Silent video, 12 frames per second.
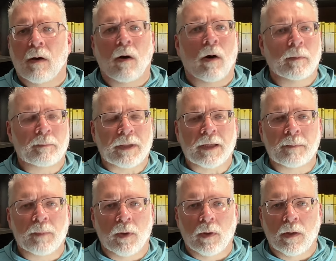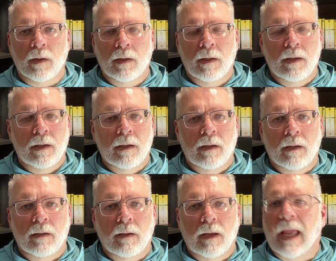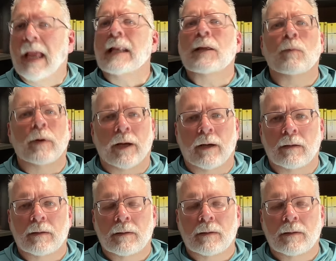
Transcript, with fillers: on people, anywhere?